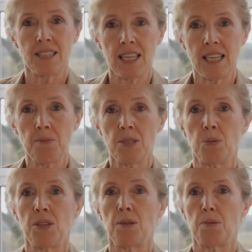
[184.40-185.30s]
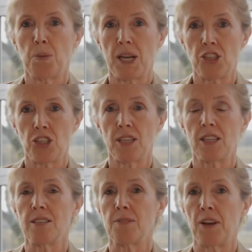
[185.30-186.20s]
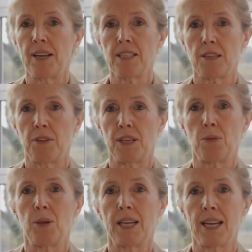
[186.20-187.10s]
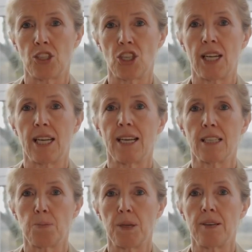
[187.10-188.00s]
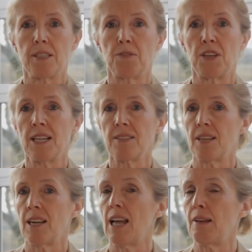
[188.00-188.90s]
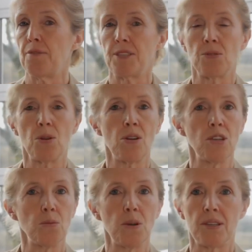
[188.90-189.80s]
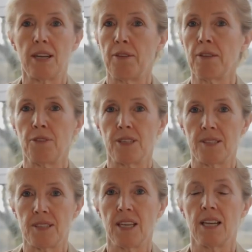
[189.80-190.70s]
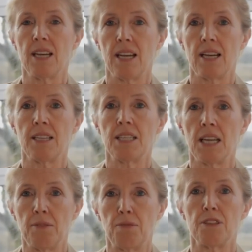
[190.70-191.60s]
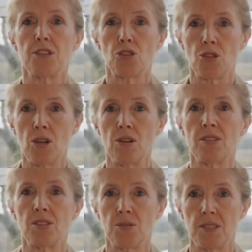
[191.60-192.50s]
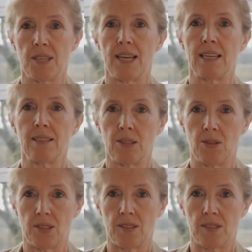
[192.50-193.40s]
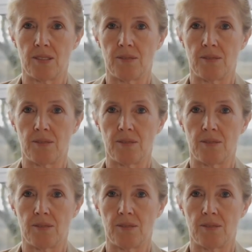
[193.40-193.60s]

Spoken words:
times when the depression is very severe, we can actually experience feelings that life is no longer worth living for us and have strong suicidal thoughts.